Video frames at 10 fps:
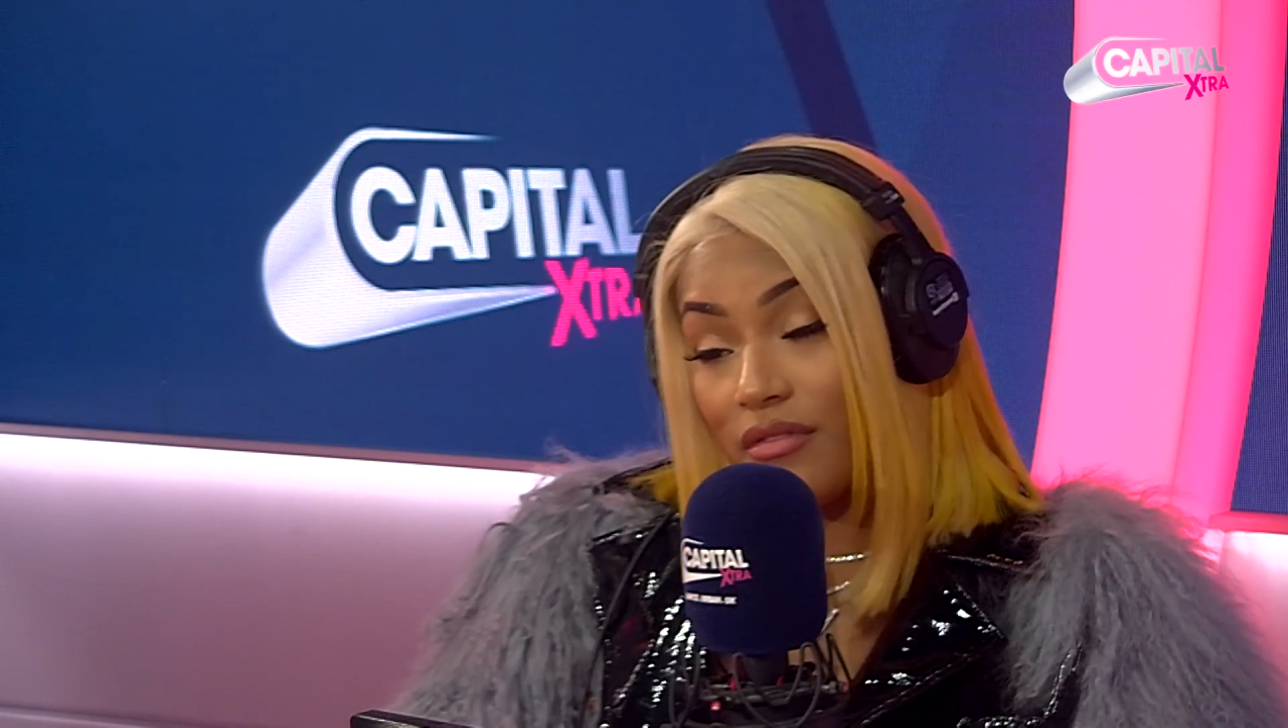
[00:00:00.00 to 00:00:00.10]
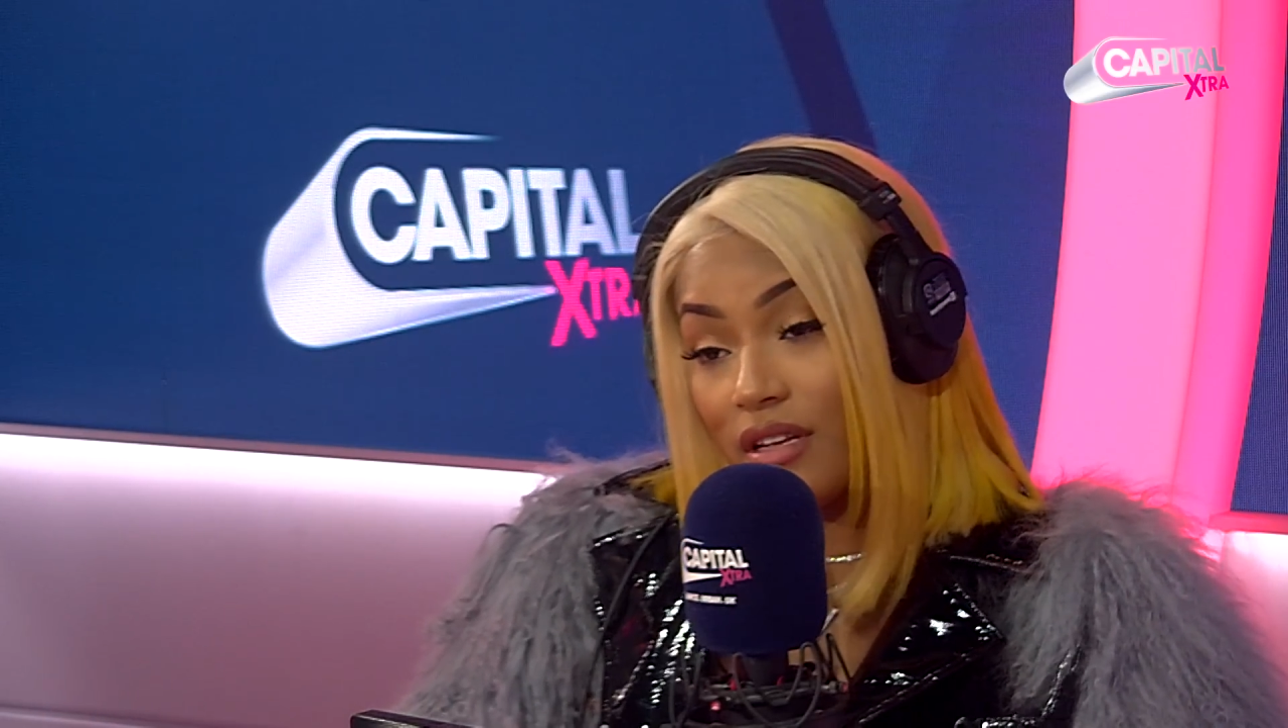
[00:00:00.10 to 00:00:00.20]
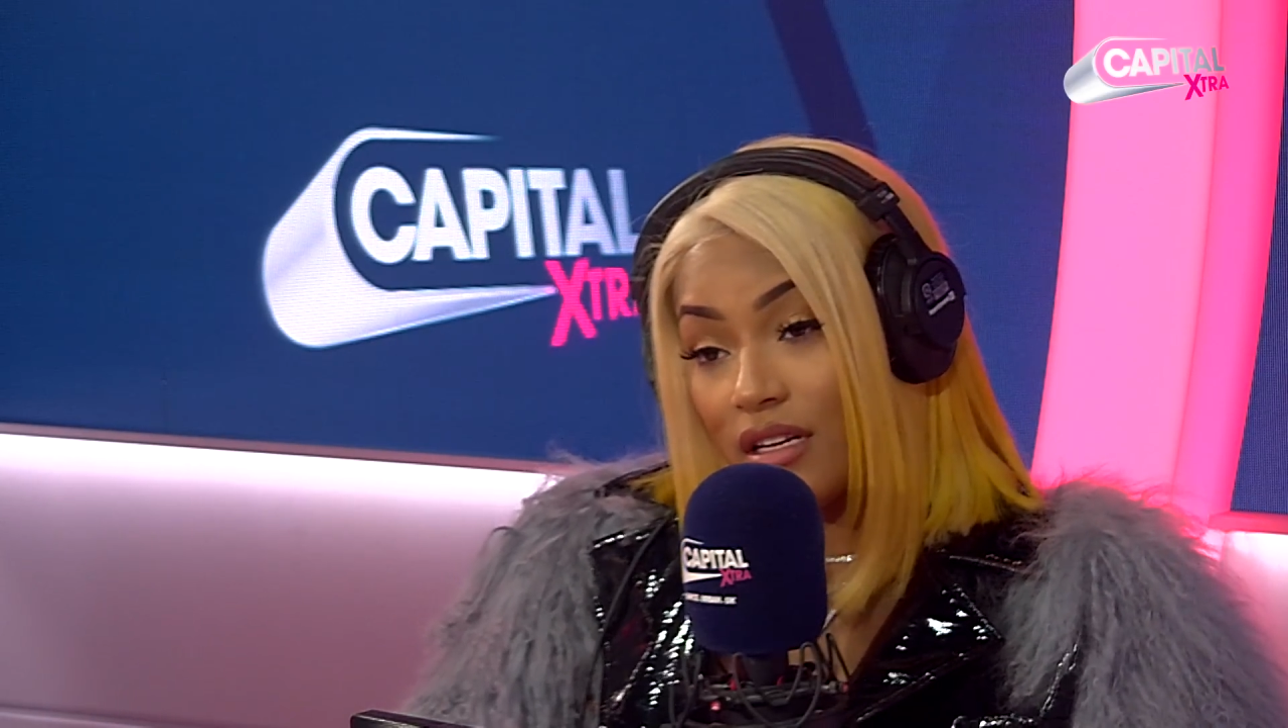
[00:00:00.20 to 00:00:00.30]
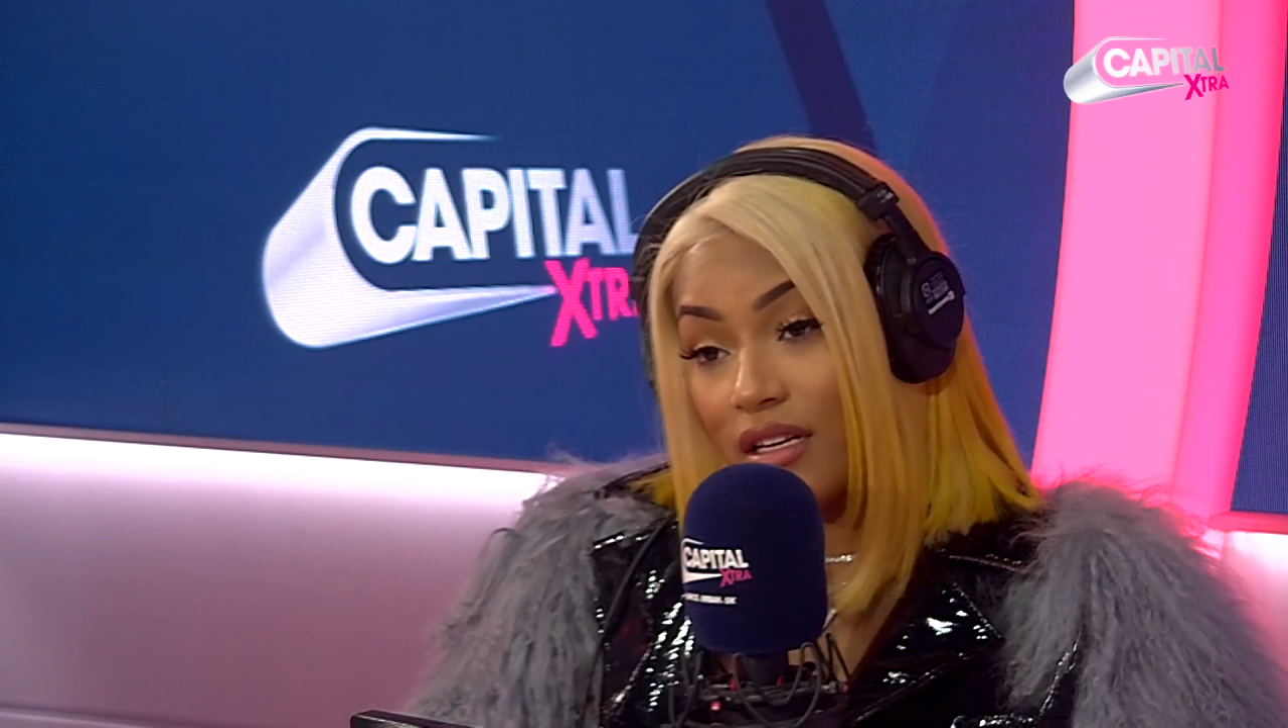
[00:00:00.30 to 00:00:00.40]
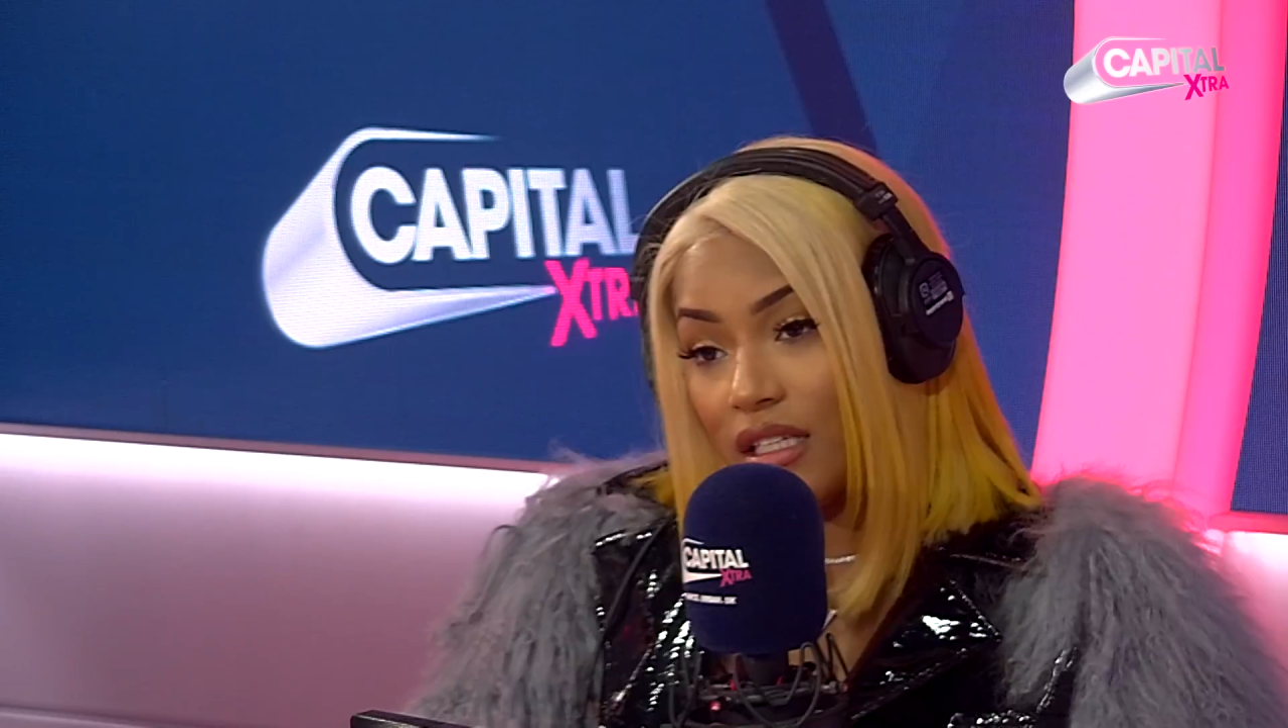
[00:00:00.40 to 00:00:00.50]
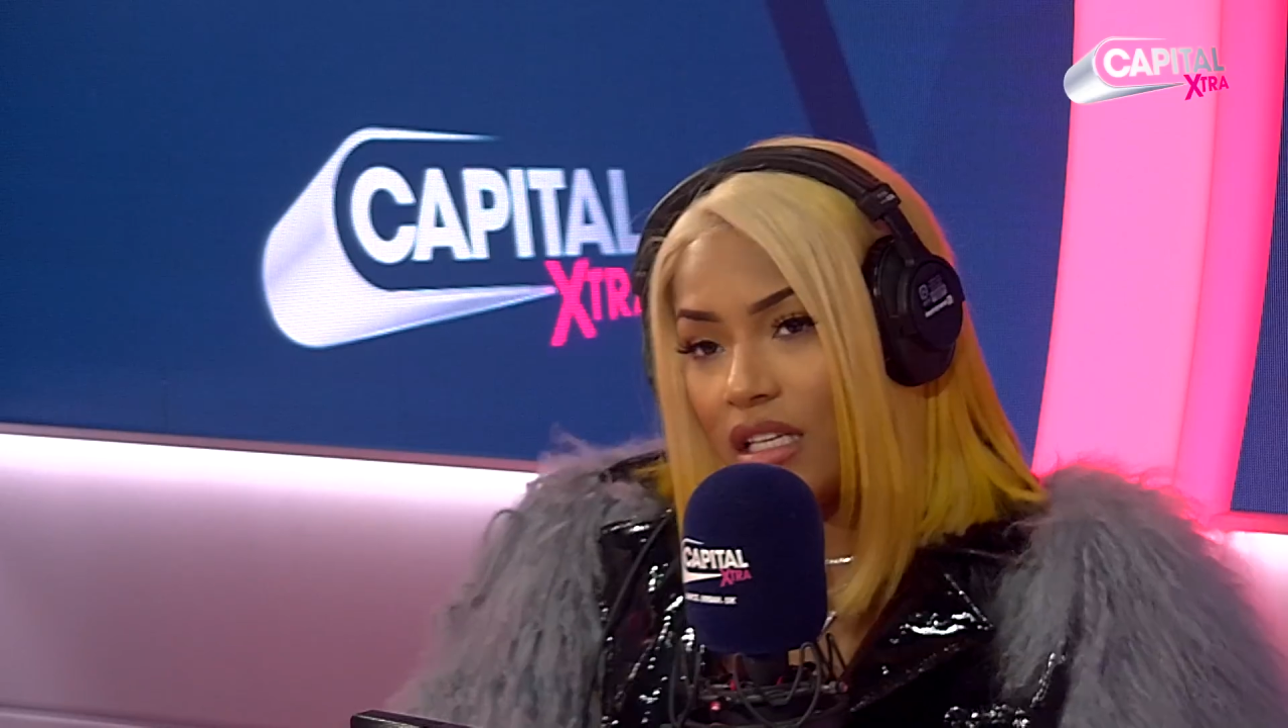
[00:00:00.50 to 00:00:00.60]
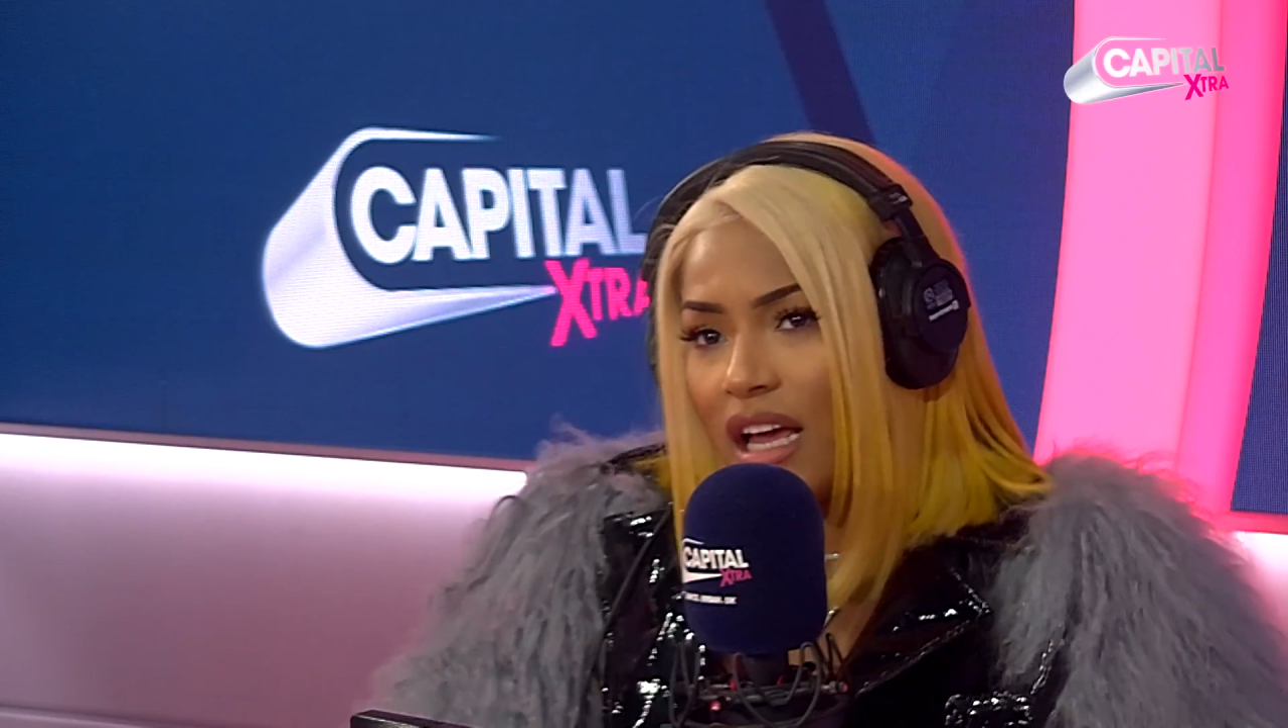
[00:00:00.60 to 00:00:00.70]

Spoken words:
really, and he